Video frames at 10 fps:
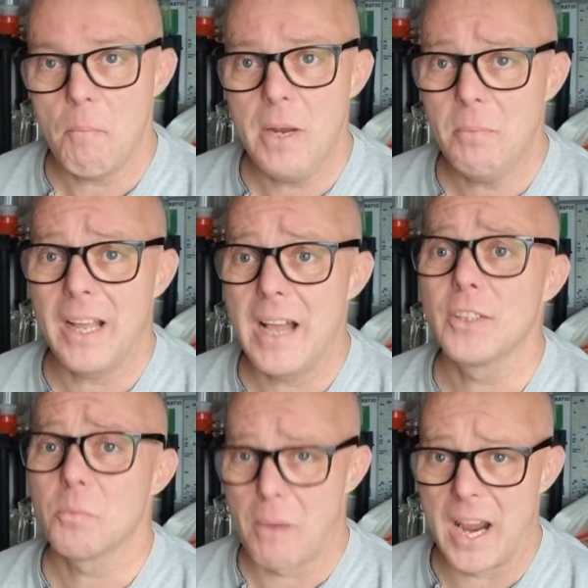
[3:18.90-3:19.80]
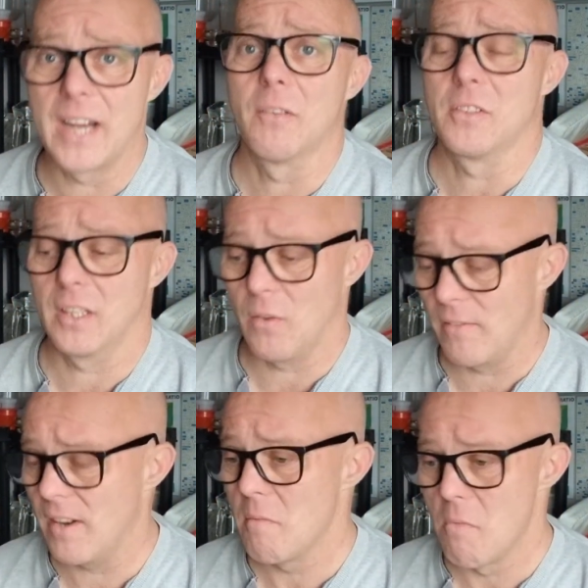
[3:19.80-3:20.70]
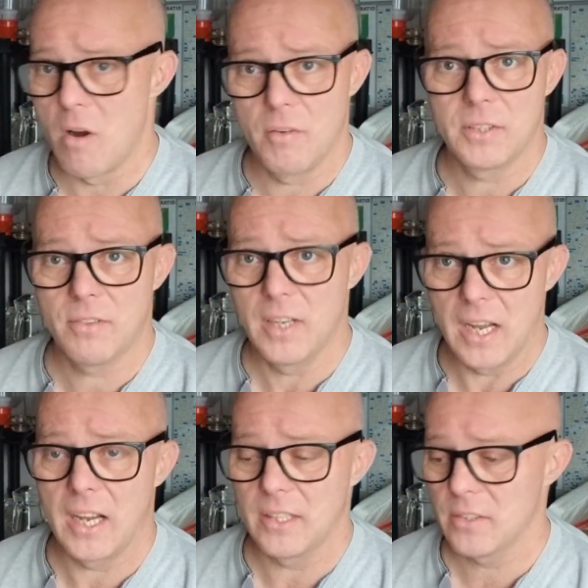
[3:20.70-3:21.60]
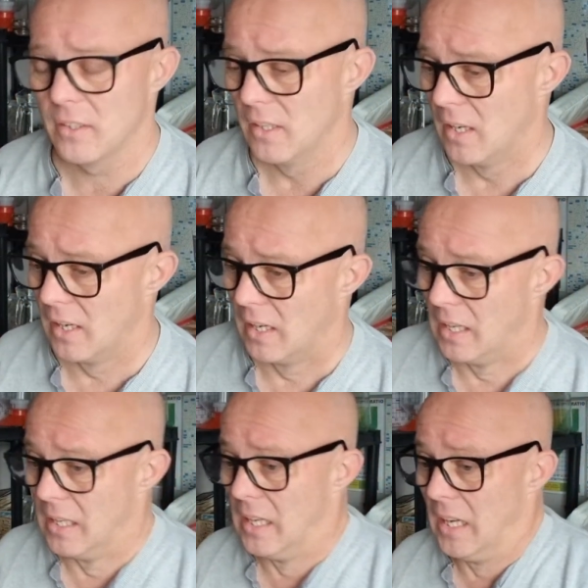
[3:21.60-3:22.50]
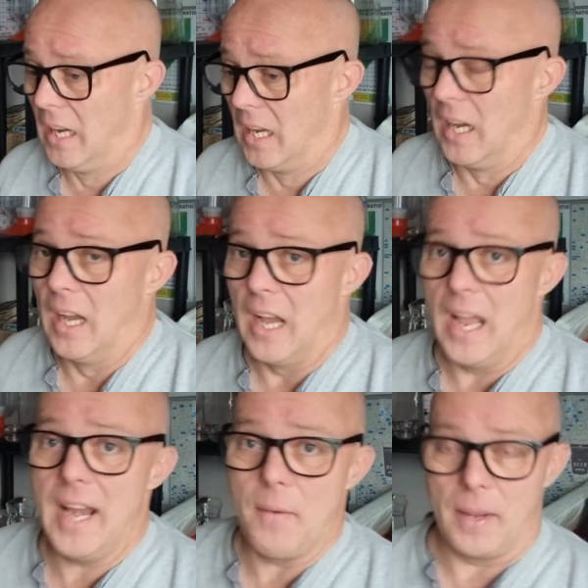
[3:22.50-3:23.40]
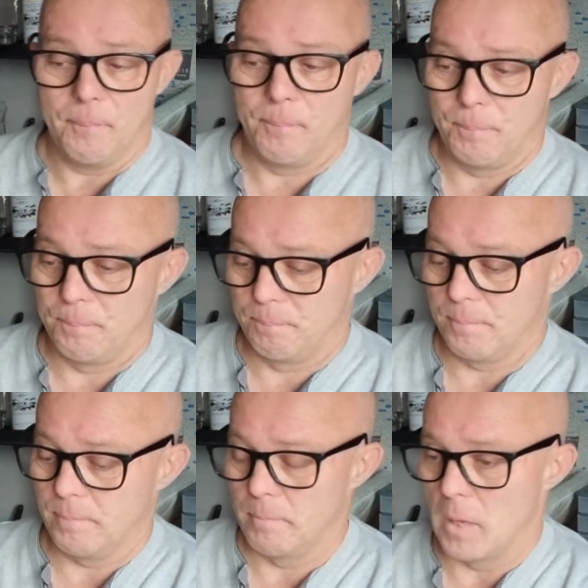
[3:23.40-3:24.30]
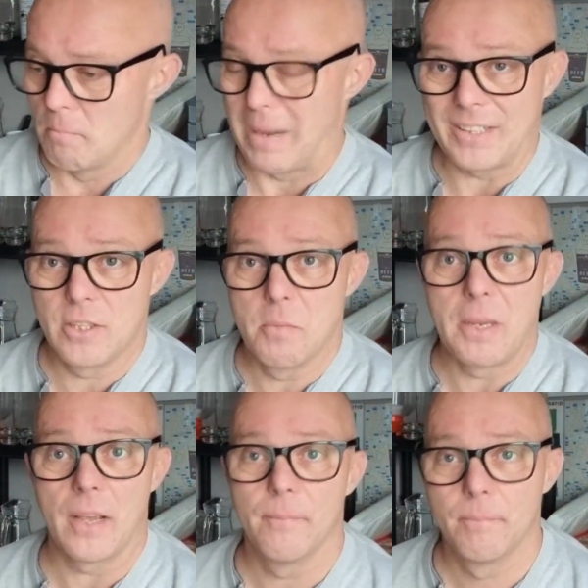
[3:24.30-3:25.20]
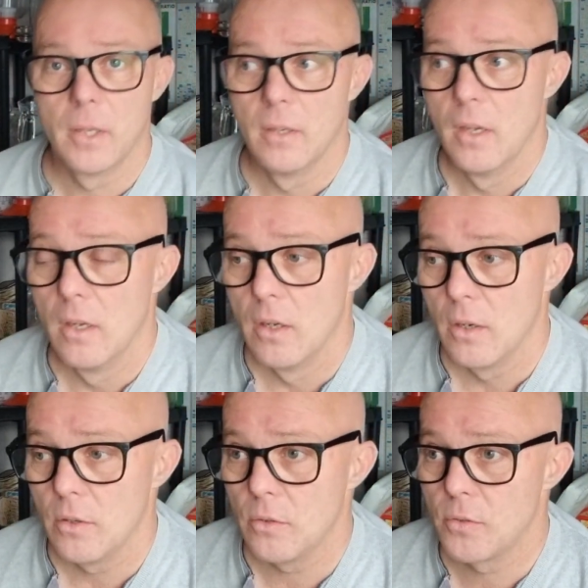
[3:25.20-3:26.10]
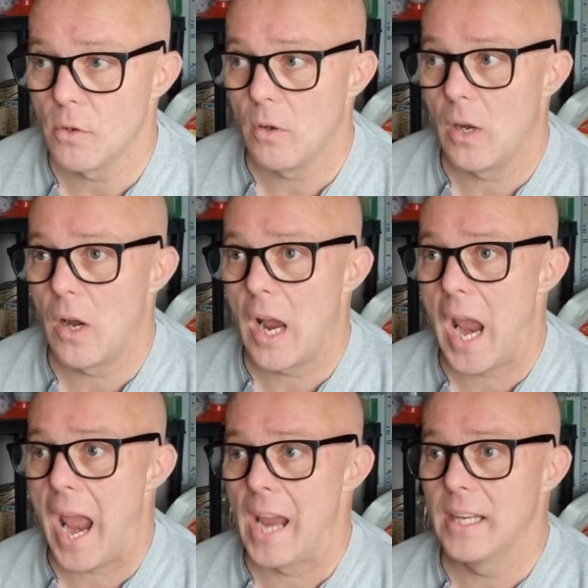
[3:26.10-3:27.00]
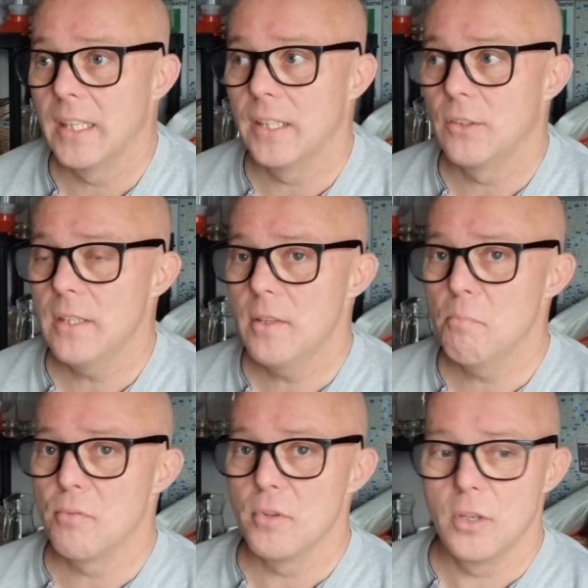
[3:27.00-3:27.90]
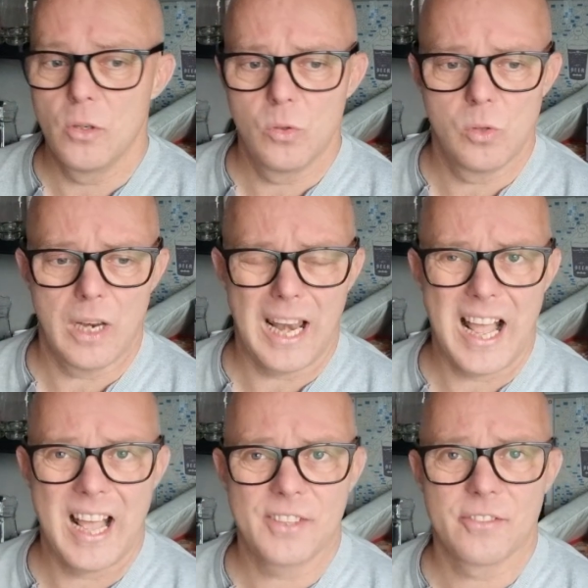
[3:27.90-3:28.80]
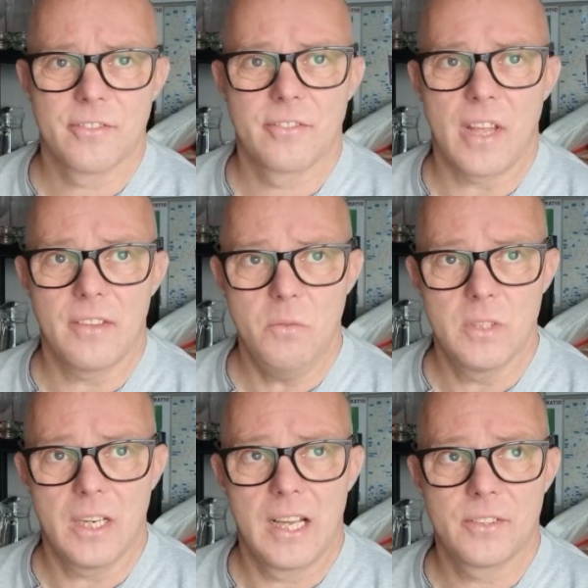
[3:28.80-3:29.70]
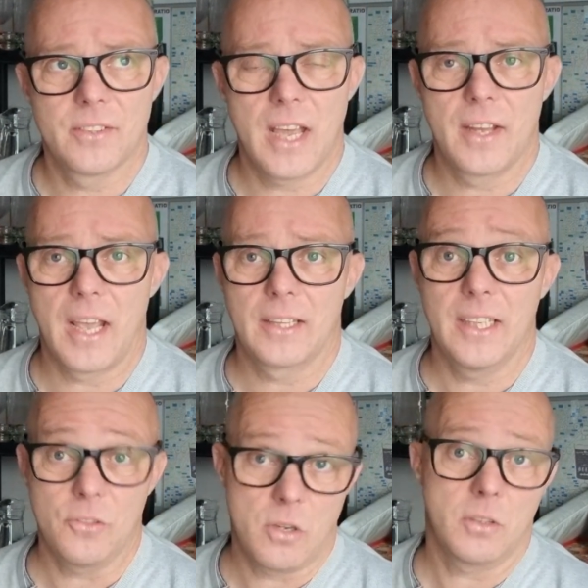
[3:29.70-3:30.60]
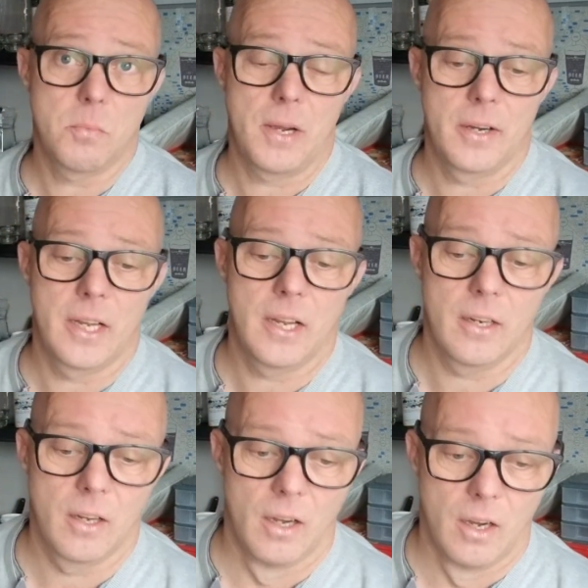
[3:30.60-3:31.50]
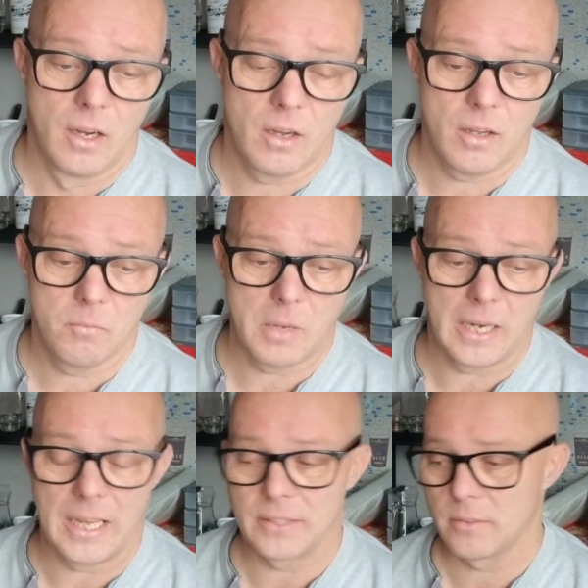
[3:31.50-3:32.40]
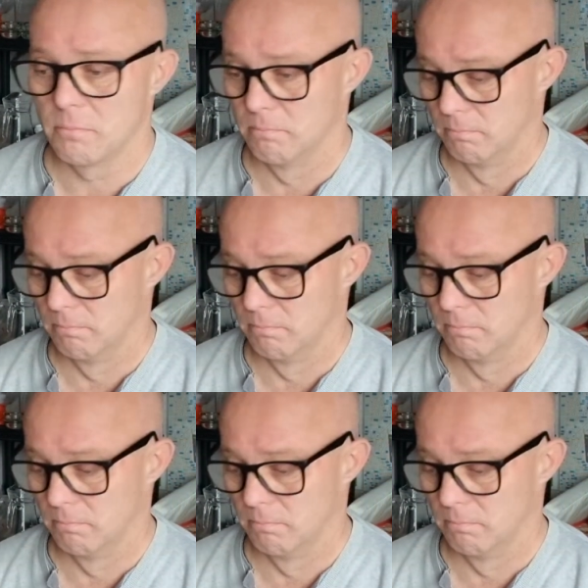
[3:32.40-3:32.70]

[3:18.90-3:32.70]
people are just buying, because they're quite very Moorish, very nice. Anyway, back to the beer. So I did the brew last Saturday. I think I talked about it on my last